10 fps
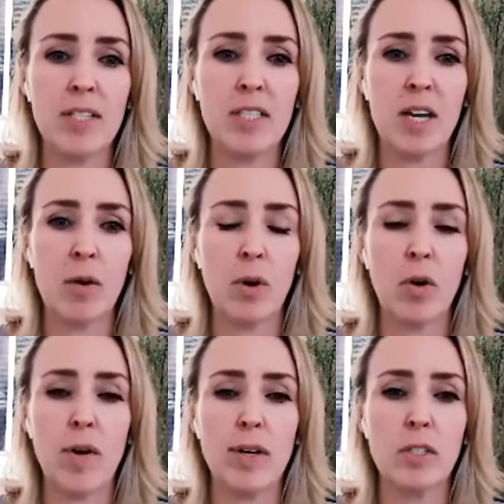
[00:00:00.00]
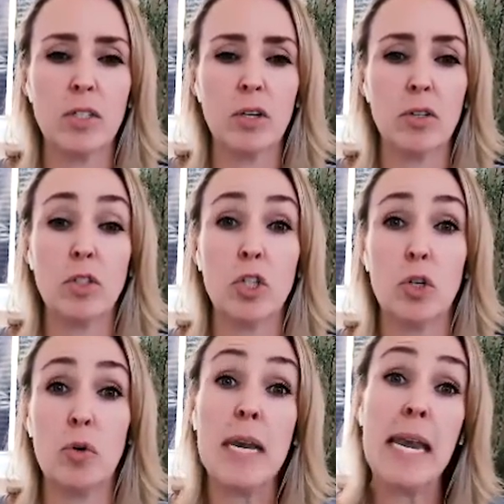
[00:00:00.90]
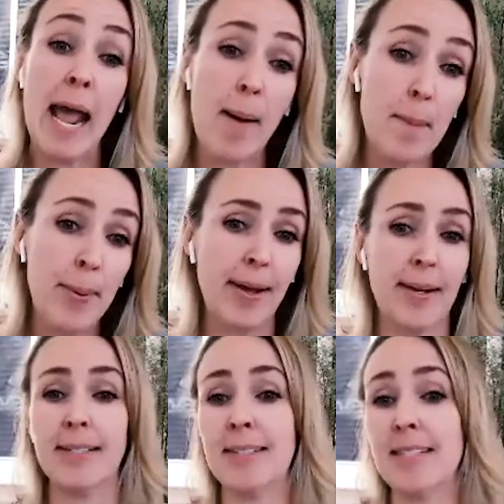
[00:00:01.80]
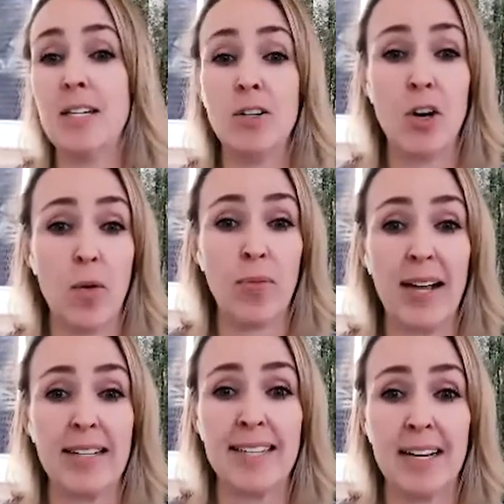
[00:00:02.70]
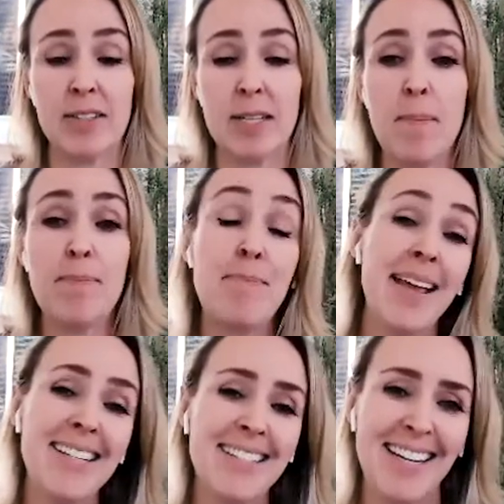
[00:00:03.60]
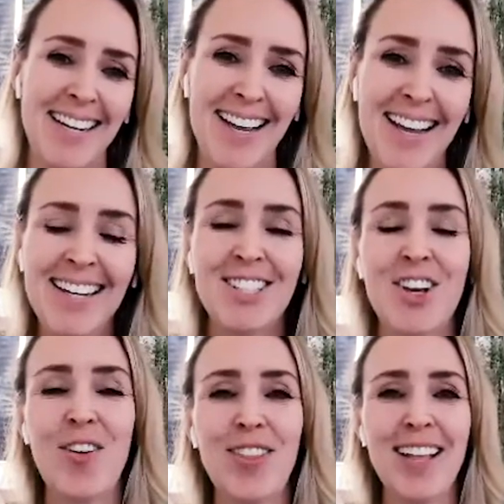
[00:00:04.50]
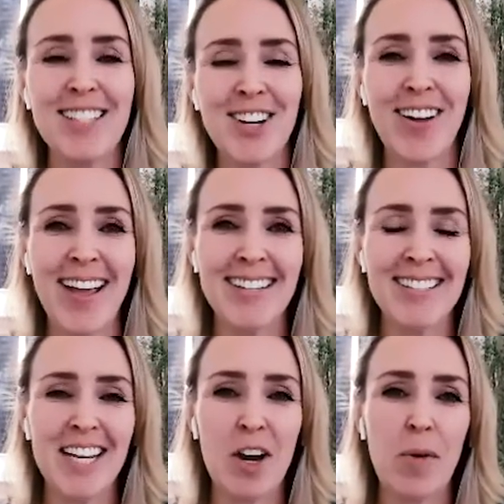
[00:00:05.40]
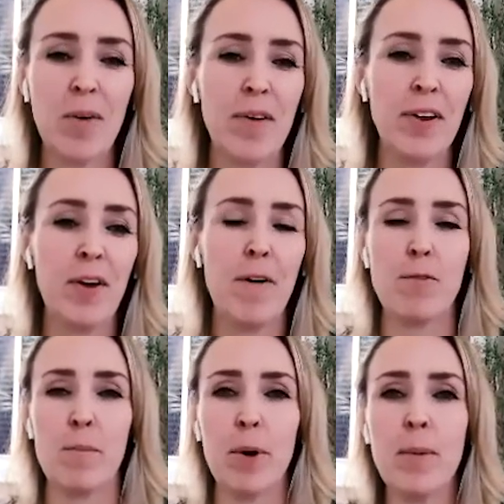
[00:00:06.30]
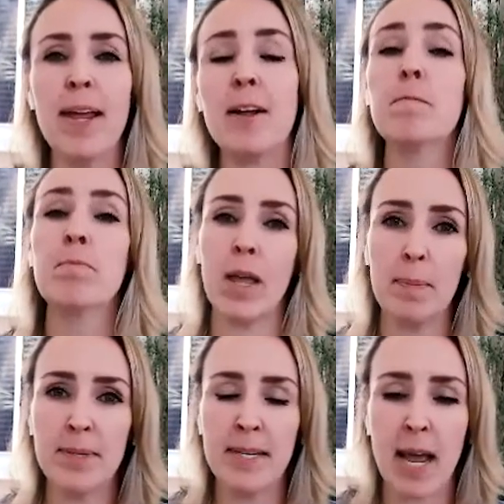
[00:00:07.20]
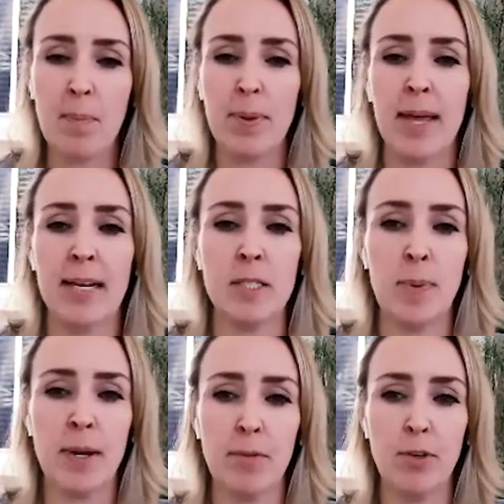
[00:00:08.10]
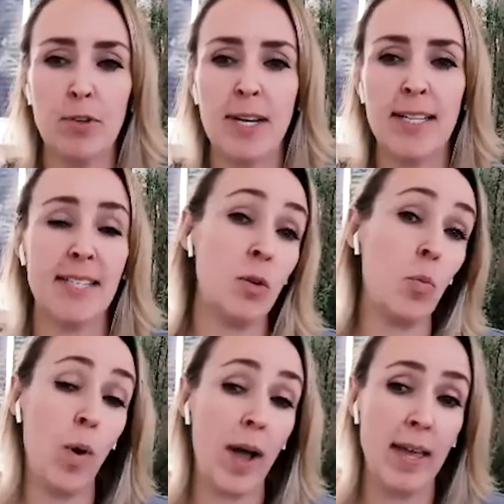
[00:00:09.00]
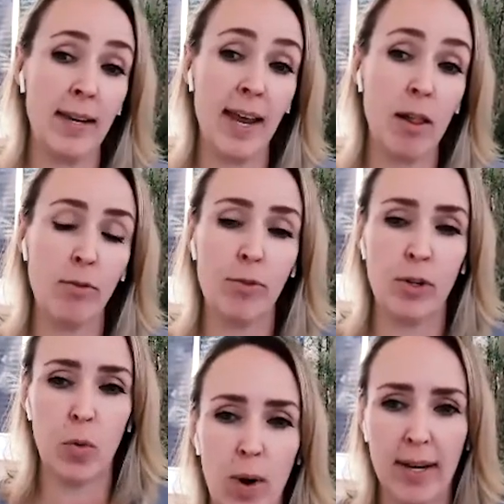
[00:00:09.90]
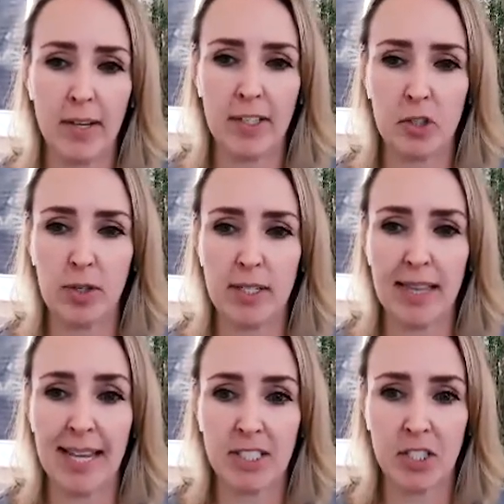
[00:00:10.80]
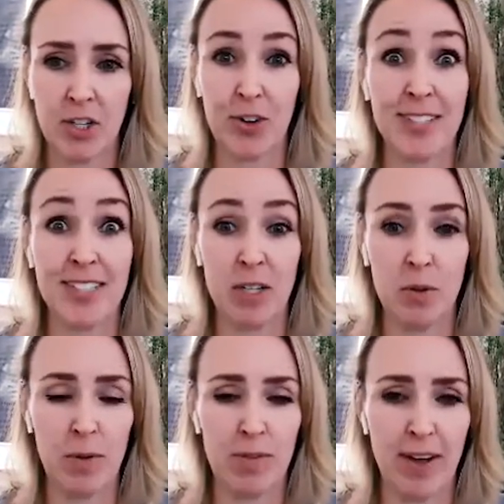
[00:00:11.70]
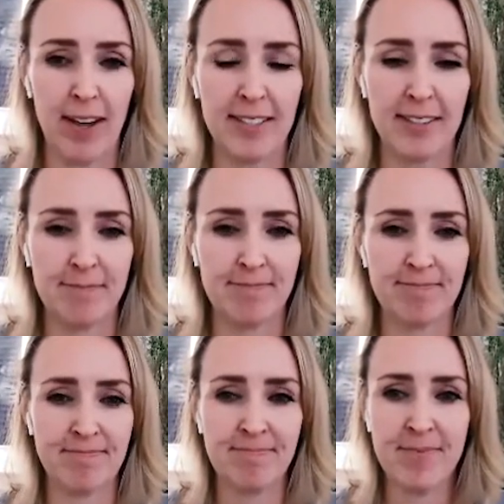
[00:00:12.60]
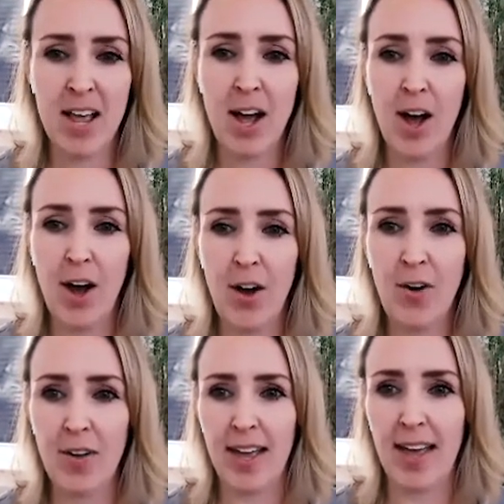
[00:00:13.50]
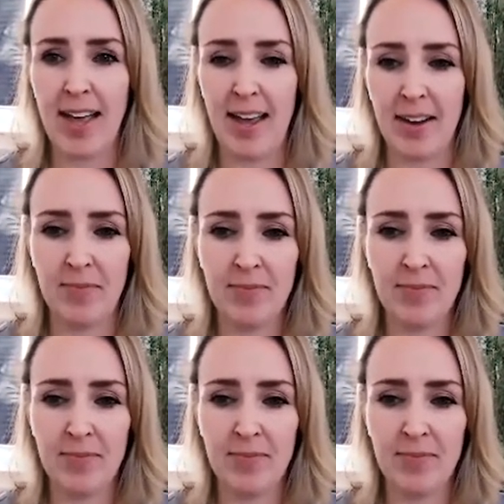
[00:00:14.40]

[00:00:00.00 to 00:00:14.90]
to say we're going to go to Napa because, that sounds amazing. So let's go ahead and say we're going to go from Burbank up to Napa and spend a few days in California wine country. Let's go and see what we find. Okay,